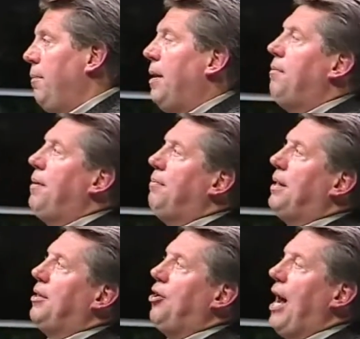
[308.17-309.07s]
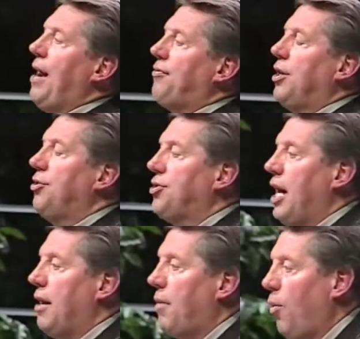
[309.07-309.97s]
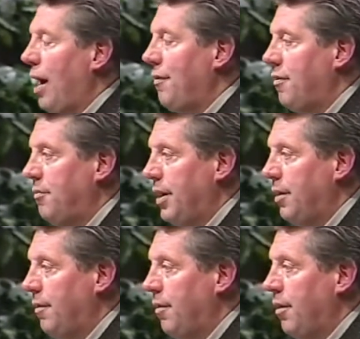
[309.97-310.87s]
But you have to understand my wife and me.